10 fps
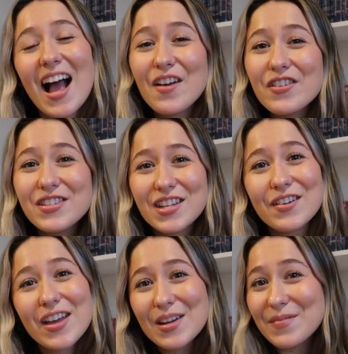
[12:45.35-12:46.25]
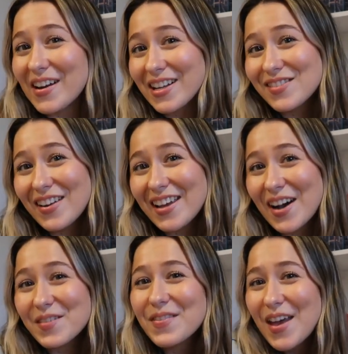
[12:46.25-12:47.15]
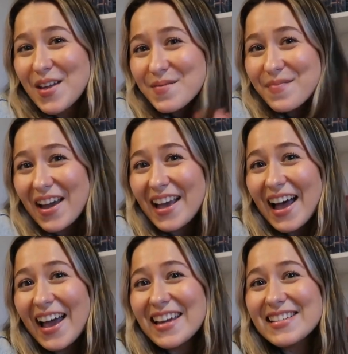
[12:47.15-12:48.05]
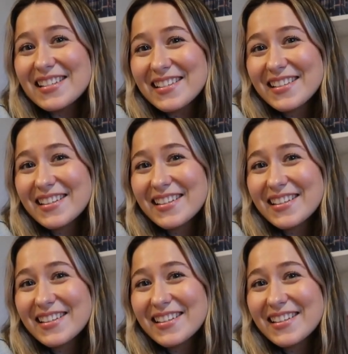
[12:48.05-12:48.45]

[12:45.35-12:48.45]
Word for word: I will see you in my next video. Bye guys!